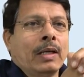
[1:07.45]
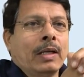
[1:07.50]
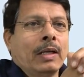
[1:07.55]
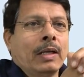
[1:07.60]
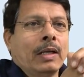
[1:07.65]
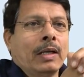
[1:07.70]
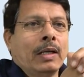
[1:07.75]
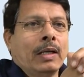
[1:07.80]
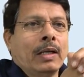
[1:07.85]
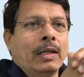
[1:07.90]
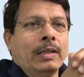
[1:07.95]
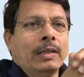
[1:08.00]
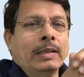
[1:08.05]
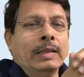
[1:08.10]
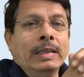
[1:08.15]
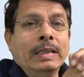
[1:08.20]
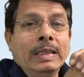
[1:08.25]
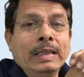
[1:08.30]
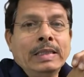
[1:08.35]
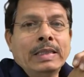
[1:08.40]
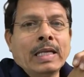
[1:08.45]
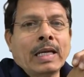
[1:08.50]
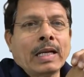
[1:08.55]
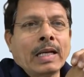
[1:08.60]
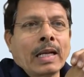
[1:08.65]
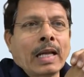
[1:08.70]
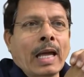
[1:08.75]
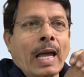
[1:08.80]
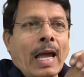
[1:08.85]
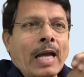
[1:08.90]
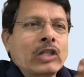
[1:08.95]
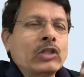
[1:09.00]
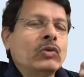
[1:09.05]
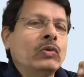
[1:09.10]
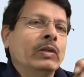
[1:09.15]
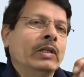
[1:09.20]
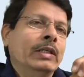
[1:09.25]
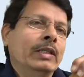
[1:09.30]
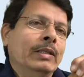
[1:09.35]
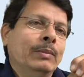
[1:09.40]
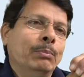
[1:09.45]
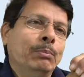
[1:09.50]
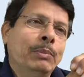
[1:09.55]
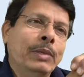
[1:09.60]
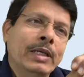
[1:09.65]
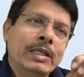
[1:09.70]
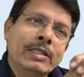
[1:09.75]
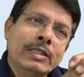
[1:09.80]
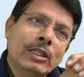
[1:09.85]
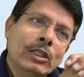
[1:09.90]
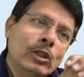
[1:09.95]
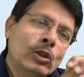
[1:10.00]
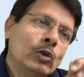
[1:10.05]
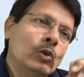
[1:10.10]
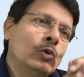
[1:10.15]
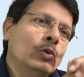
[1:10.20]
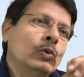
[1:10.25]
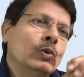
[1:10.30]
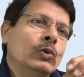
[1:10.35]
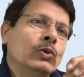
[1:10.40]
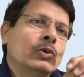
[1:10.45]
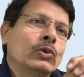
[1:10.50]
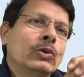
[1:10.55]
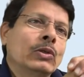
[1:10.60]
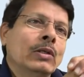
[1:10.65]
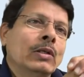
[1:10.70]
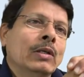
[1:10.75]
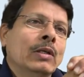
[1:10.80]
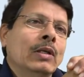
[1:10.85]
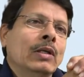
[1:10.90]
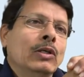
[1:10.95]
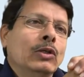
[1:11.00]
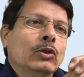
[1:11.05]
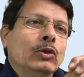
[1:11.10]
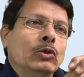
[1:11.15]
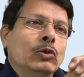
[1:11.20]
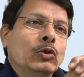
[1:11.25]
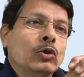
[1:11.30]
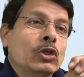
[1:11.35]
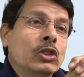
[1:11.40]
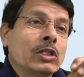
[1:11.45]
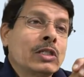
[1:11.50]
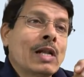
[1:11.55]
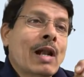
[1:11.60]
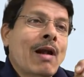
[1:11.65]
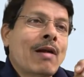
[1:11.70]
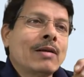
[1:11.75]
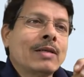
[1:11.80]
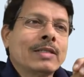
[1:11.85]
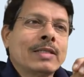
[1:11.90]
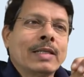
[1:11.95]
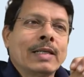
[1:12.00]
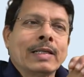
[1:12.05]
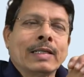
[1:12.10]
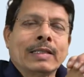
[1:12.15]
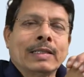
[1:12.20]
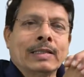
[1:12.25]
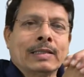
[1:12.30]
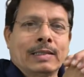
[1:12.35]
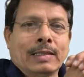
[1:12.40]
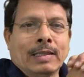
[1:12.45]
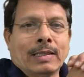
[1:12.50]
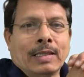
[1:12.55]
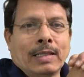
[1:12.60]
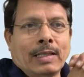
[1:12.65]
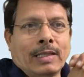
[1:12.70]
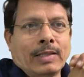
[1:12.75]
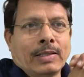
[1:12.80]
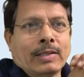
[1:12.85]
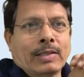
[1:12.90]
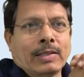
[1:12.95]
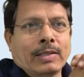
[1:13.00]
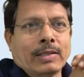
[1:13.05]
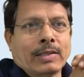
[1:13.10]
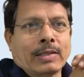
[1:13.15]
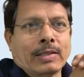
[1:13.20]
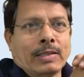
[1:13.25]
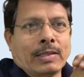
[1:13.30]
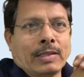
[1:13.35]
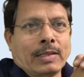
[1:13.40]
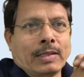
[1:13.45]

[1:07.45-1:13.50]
and these are actually basic tools to start circuit analysis.